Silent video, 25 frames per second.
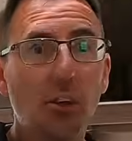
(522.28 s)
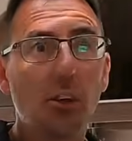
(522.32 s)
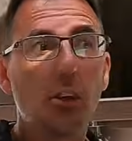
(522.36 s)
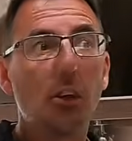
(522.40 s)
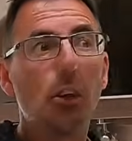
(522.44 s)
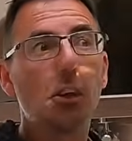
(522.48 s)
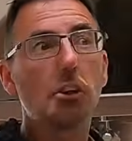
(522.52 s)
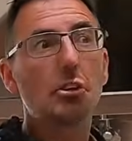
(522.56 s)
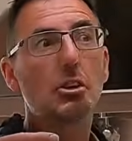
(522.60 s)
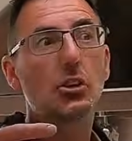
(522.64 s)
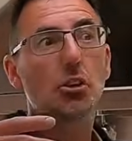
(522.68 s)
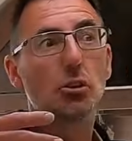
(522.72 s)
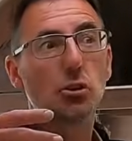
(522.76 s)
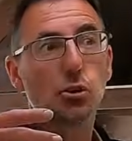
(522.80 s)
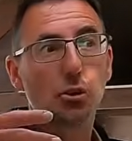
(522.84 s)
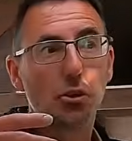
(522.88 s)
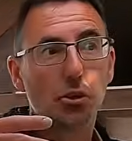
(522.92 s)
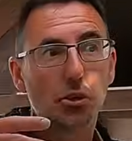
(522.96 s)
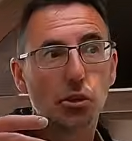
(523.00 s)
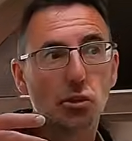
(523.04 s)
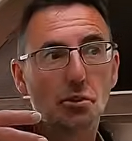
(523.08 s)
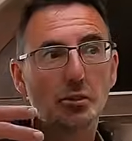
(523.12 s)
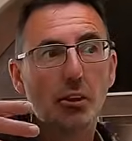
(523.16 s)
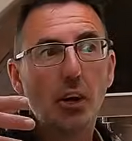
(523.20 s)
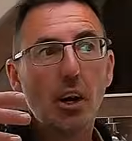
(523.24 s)
that
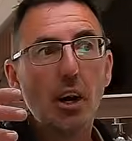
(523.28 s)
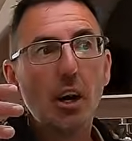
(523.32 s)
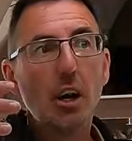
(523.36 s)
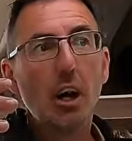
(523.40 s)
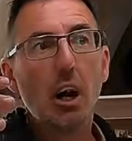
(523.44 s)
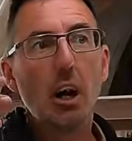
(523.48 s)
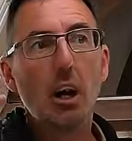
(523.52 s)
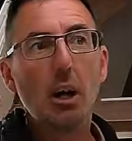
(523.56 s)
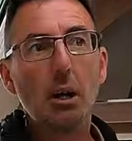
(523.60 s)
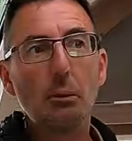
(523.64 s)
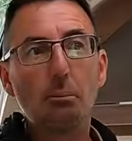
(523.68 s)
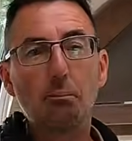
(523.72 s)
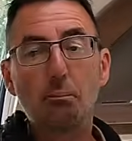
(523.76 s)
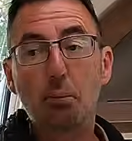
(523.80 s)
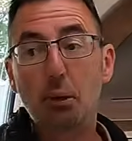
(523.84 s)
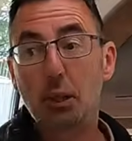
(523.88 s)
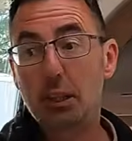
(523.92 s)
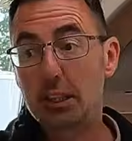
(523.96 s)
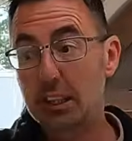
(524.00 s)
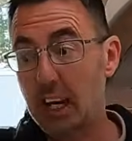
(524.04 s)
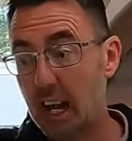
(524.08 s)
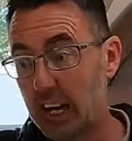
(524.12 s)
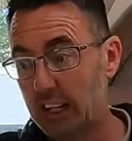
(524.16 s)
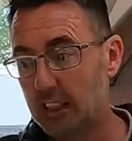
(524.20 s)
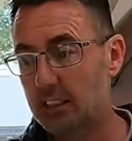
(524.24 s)
sort of
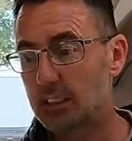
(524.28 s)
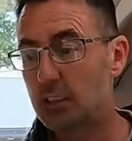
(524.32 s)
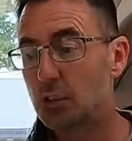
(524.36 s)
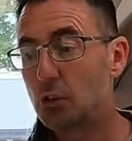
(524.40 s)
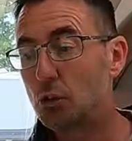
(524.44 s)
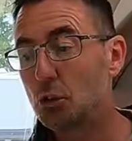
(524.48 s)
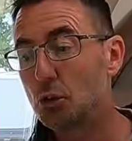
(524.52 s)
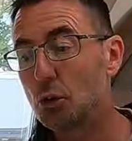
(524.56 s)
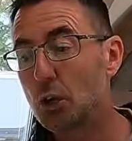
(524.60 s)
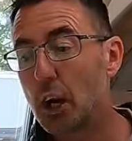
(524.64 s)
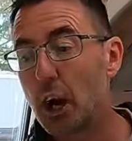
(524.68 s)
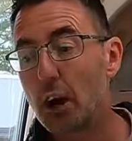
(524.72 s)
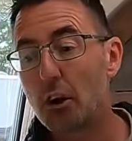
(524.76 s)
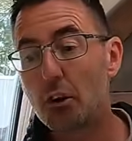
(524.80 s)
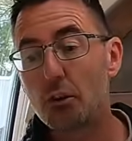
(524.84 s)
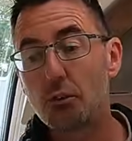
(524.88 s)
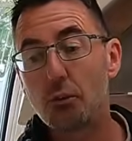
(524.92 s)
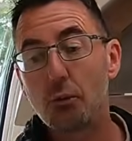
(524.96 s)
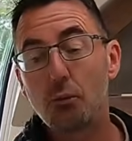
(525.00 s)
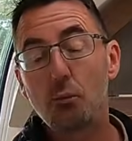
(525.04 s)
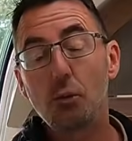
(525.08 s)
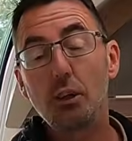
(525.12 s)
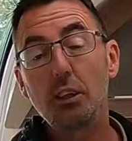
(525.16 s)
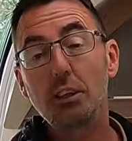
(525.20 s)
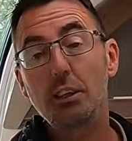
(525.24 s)
protecting your
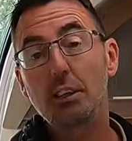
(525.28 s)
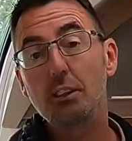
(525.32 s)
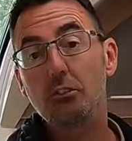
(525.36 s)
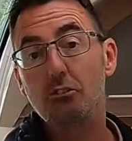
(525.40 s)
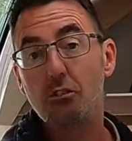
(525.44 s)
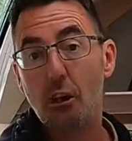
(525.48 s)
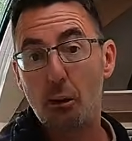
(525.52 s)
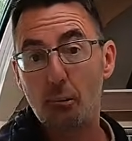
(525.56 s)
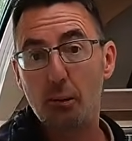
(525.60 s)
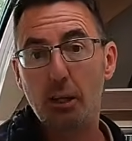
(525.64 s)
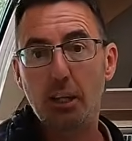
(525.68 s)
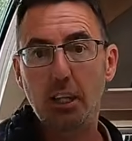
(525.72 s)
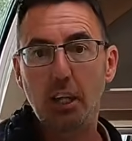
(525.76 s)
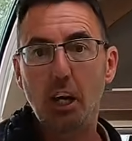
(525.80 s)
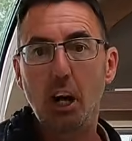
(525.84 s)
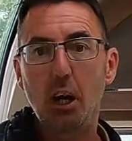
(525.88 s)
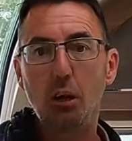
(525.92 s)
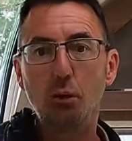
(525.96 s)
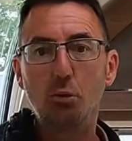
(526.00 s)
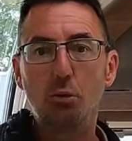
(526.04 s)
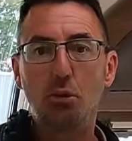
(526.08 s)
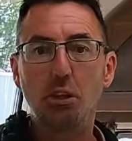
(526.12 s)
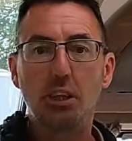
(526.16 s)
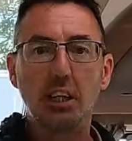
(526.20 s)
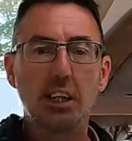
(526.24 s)
caravan with a ceramic
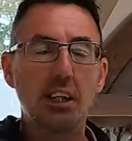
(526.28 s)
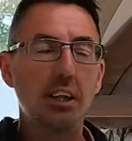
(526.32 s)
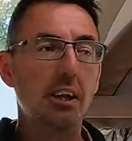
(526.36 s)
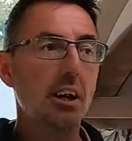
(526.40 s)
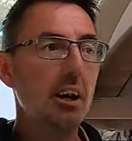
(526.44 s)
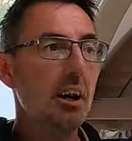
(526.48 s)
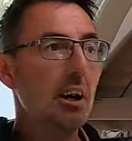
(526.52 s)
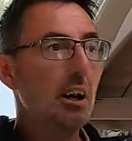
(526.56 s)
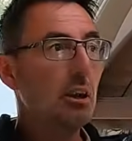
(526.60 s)
coating,